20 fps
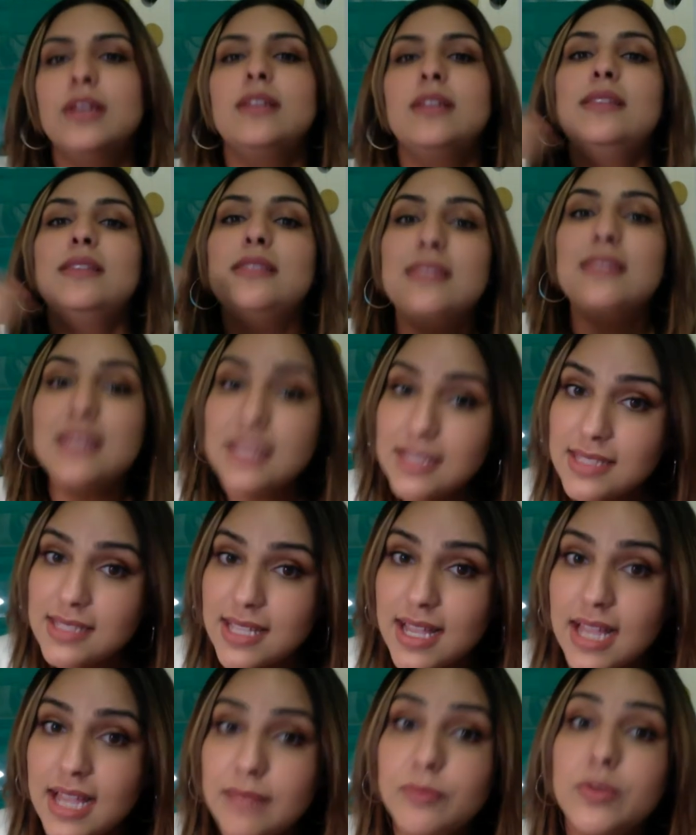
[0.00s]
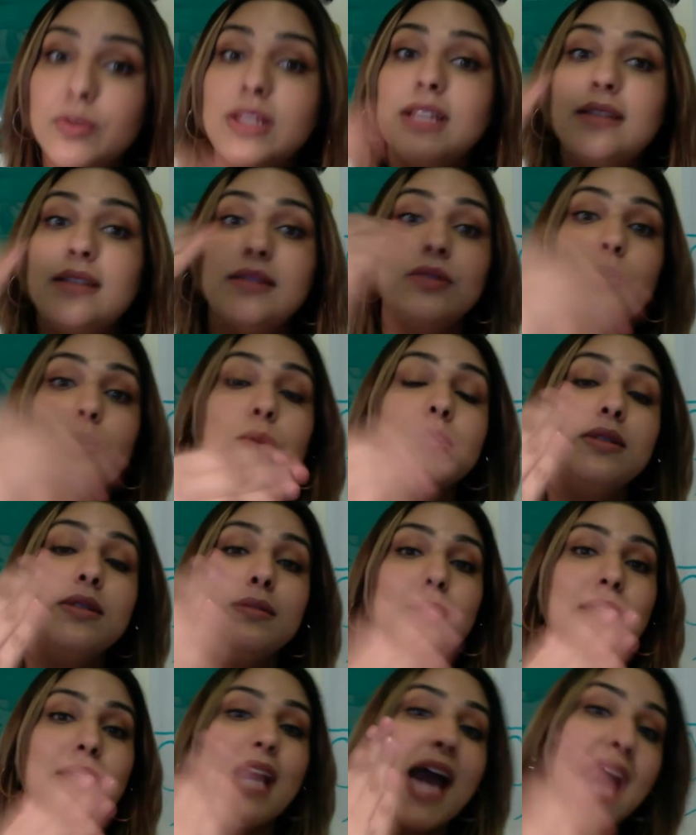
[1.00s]
This time, it's going to
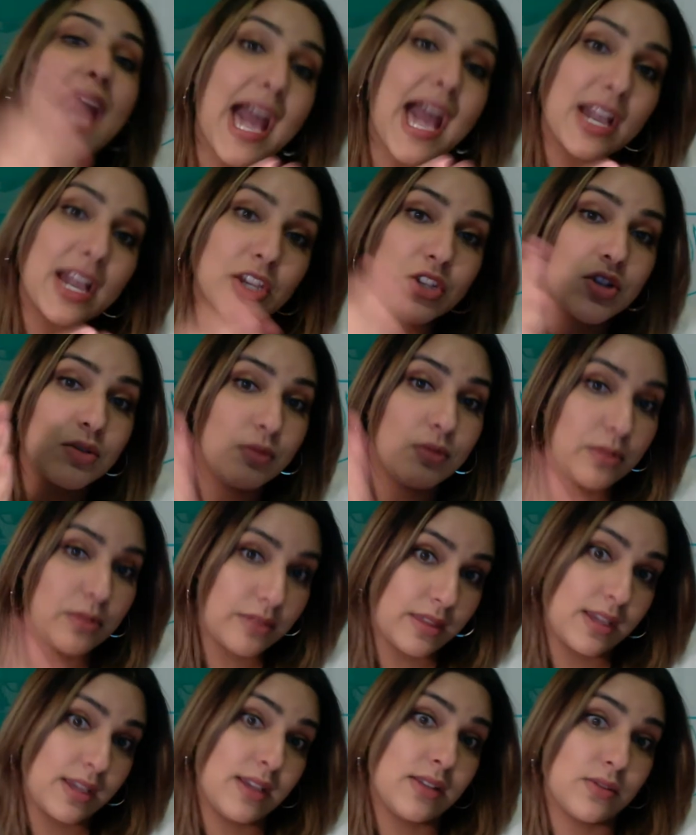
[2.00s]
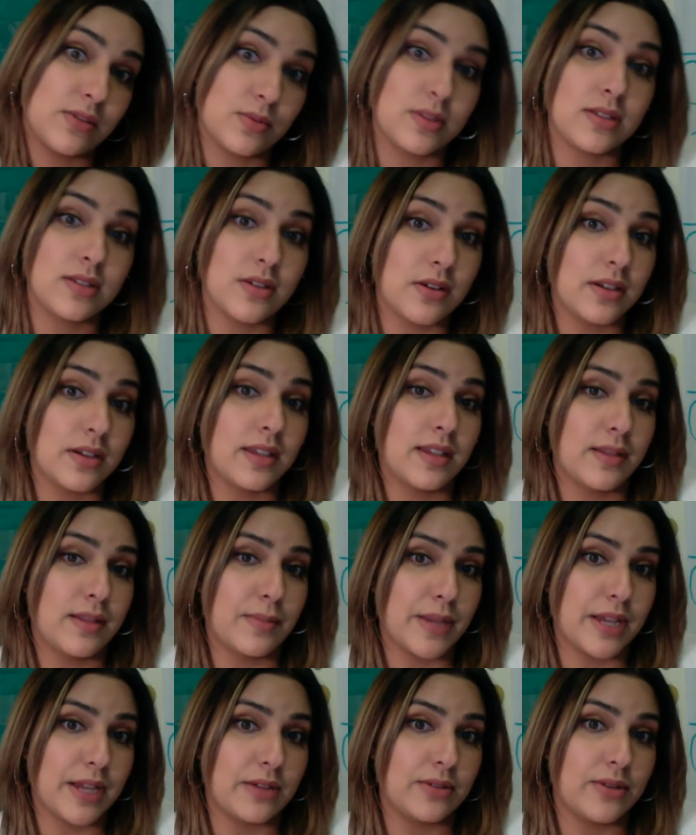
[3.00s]
be actual things we're talking
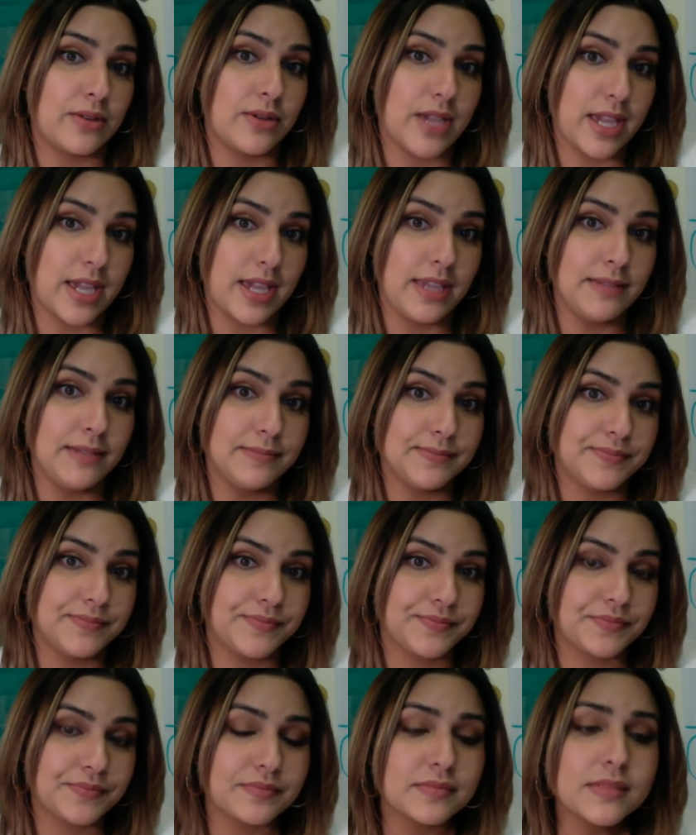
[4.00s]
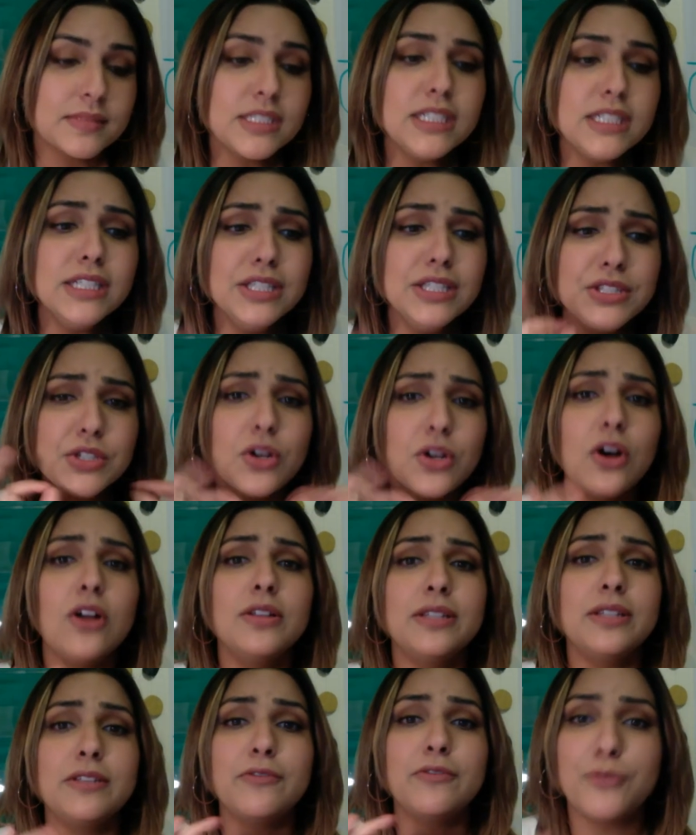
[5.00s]
about, okay? It's called
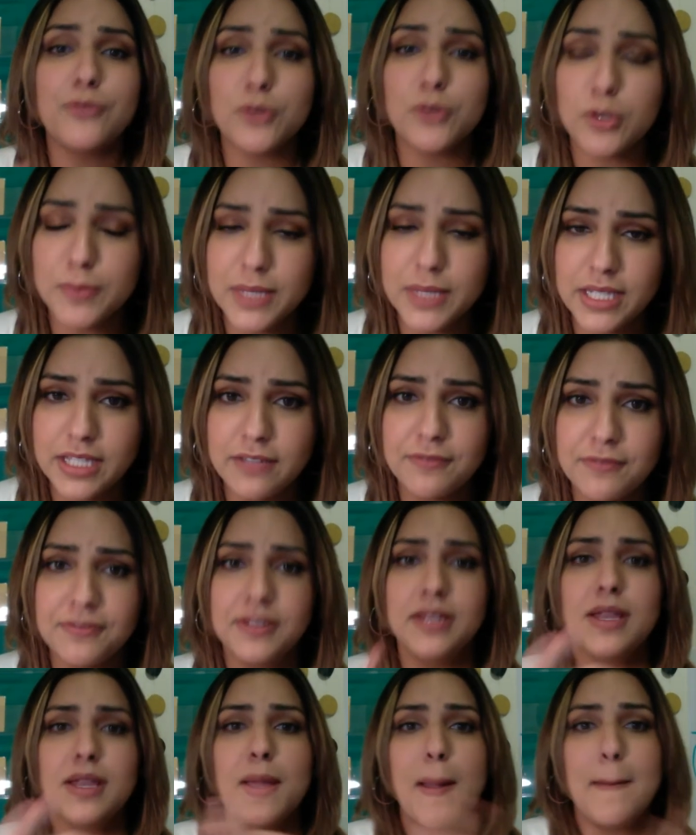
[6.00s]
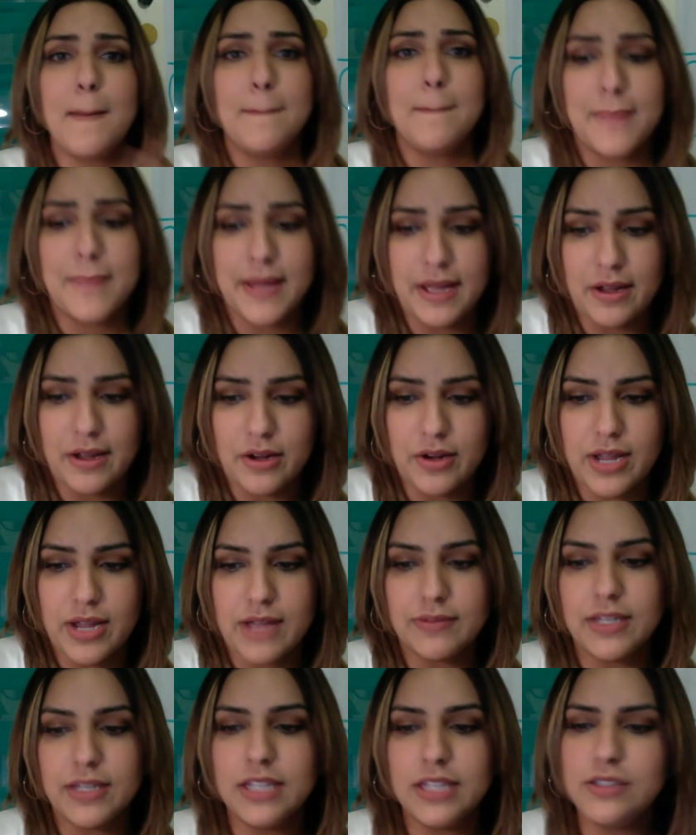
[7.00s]
an informative
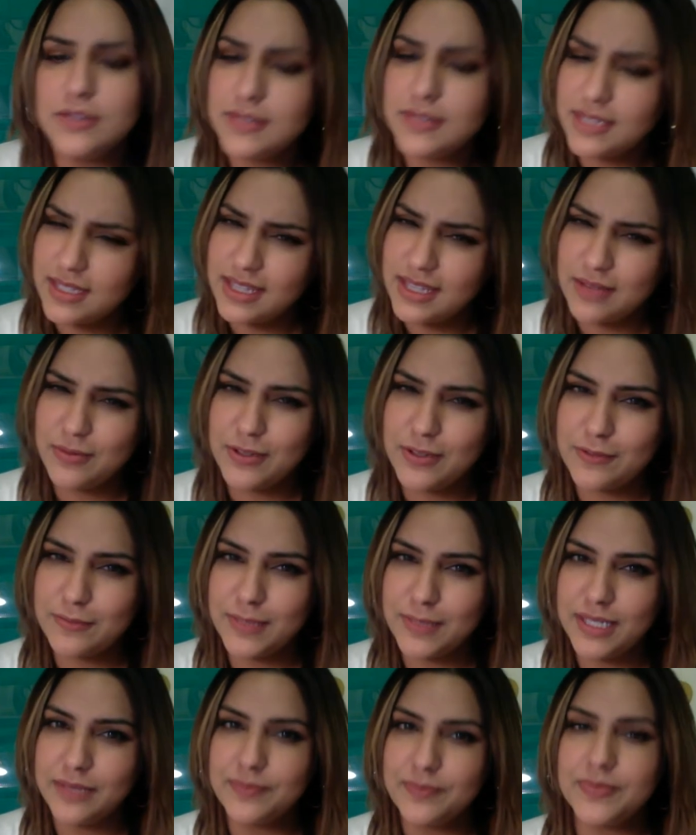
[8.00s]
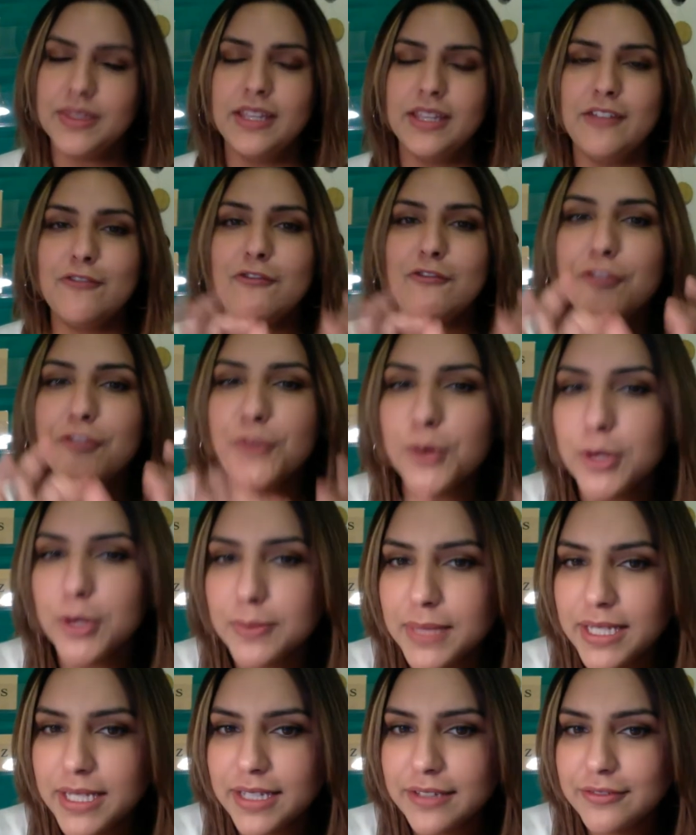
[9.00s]
paragraph. Can you say that with me?
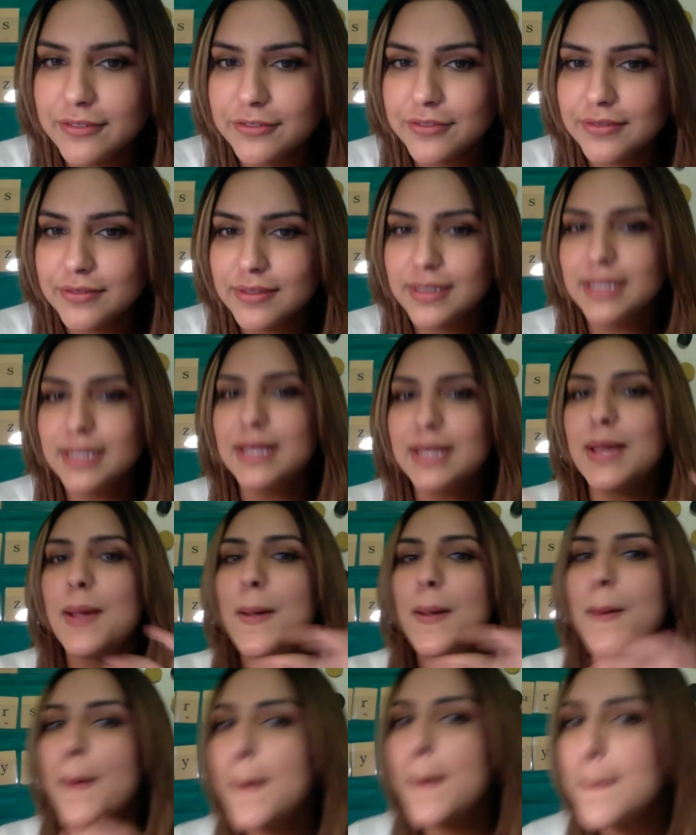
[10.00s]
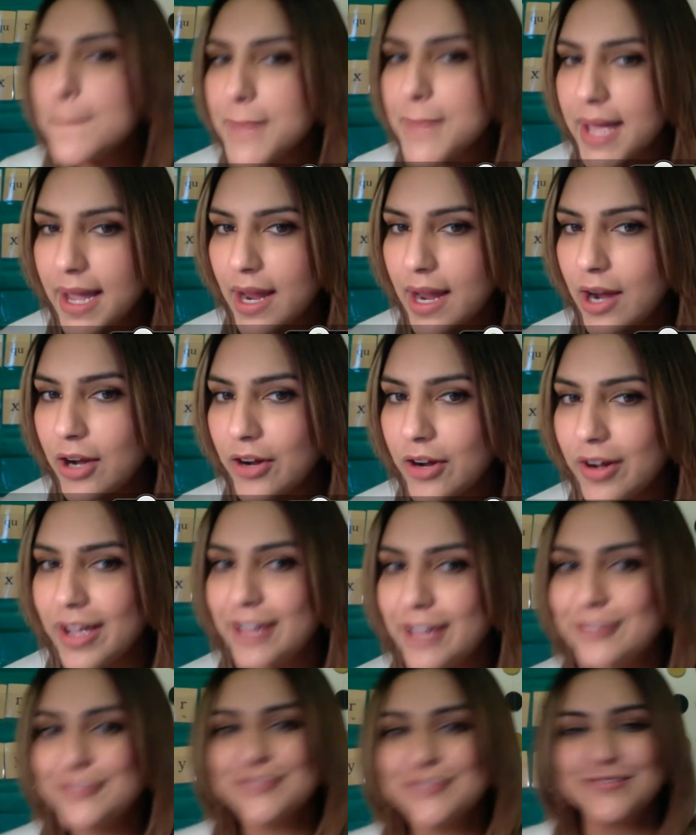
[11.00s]
Informative
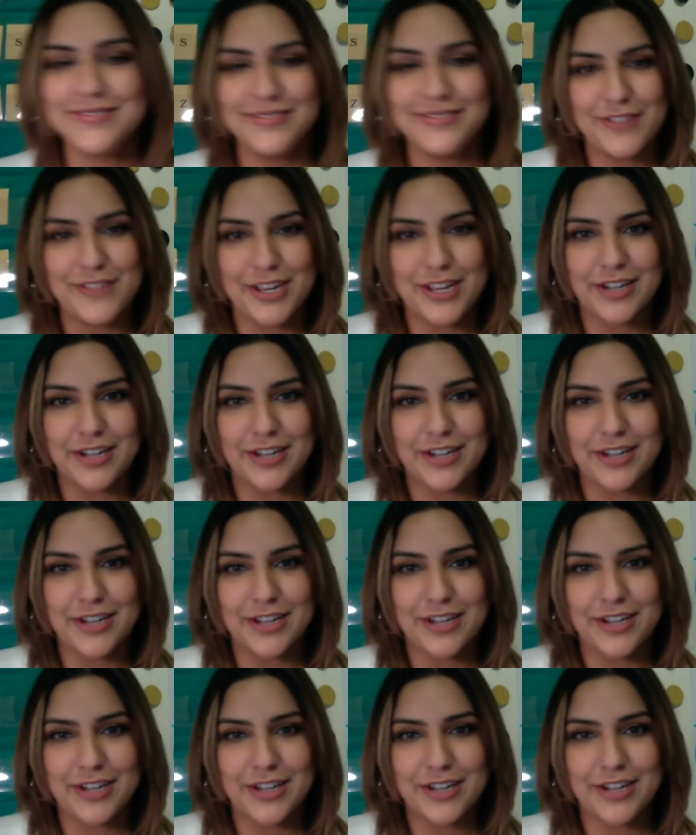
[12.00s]
paragraph. Very